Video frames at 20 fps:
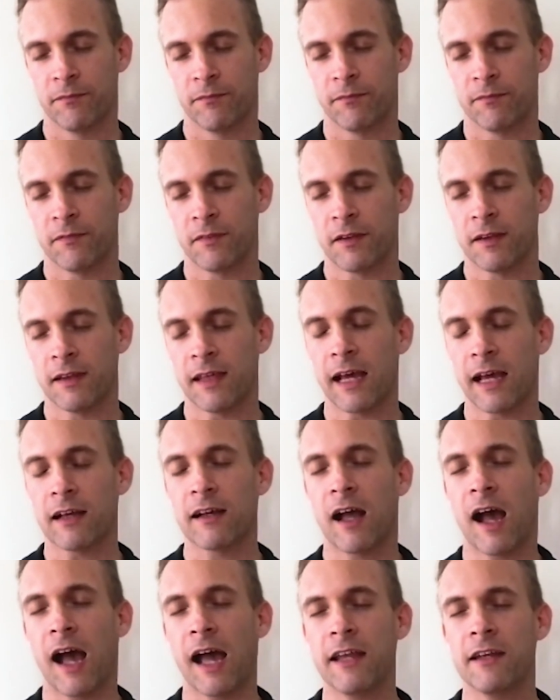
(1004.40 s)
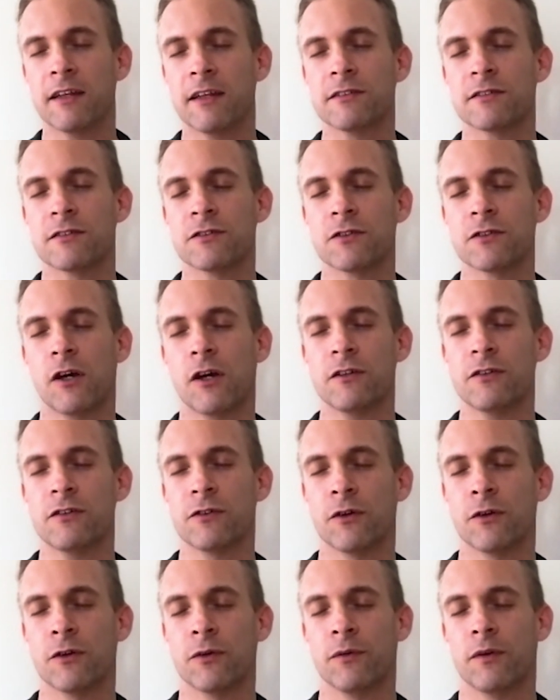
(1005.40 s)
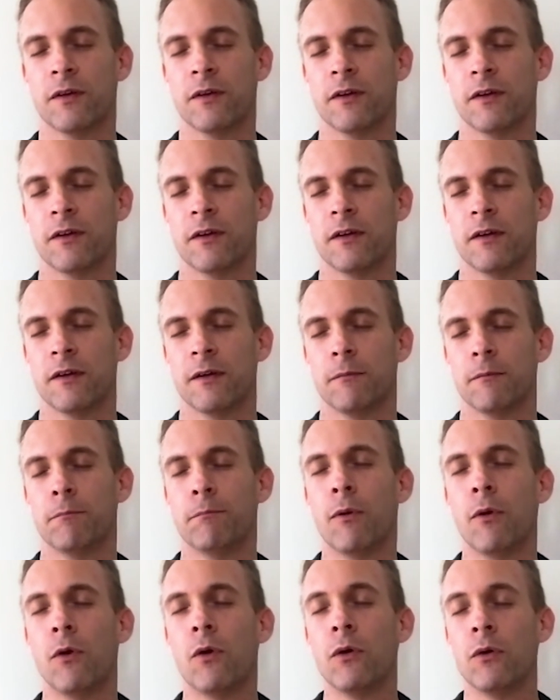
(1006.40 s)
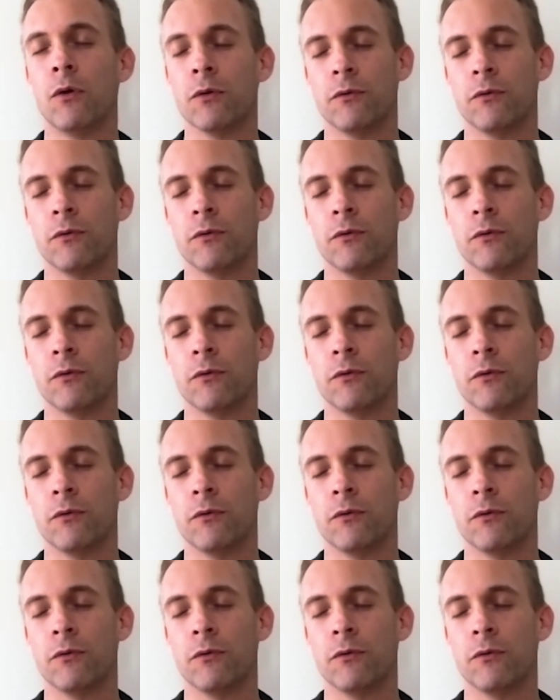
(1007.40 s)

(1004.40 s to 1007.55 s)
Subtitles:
Yet kindness is also bold